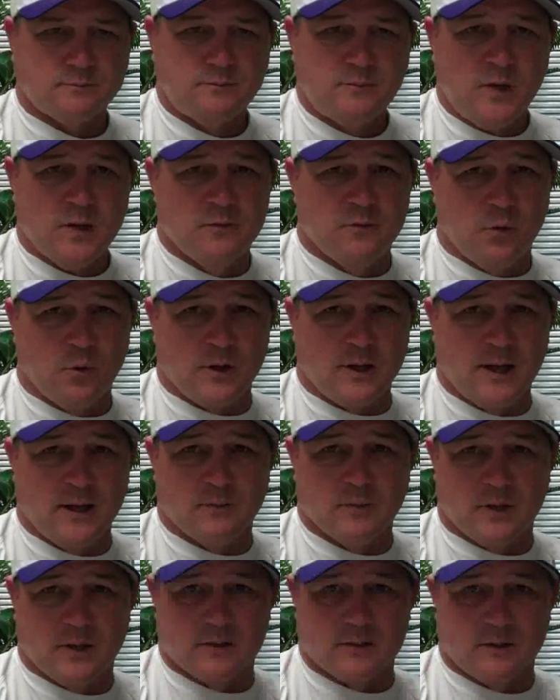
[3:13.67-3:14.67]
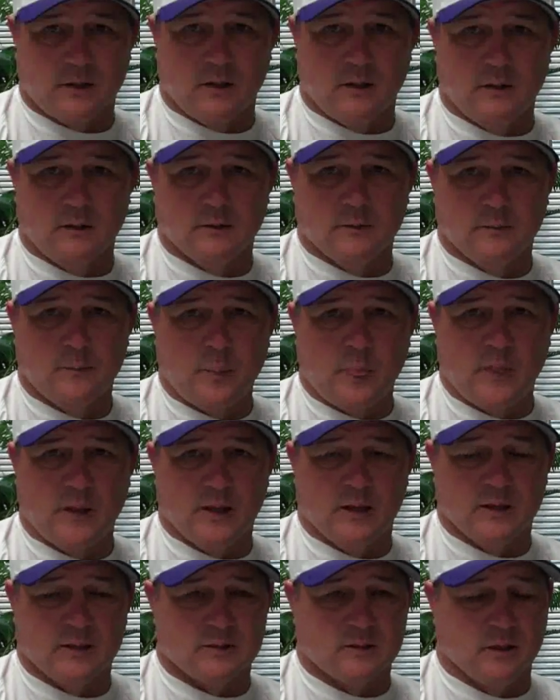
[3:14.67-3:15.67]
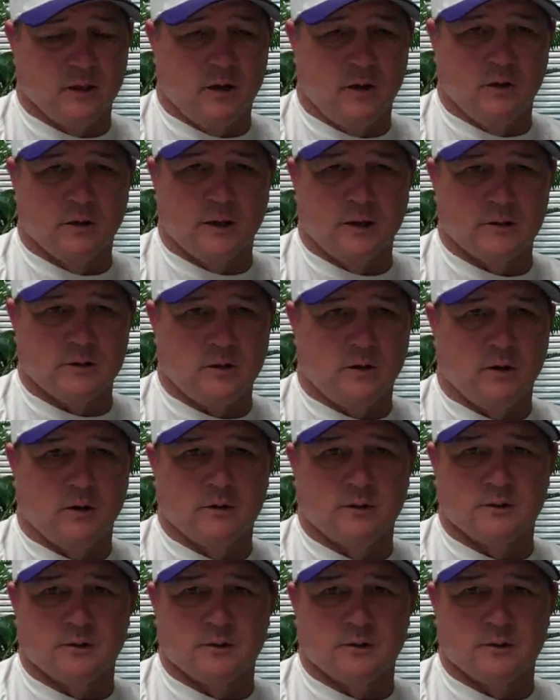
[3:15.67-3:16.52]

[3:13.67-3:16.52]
48 minutes long, and it's long and it's hard.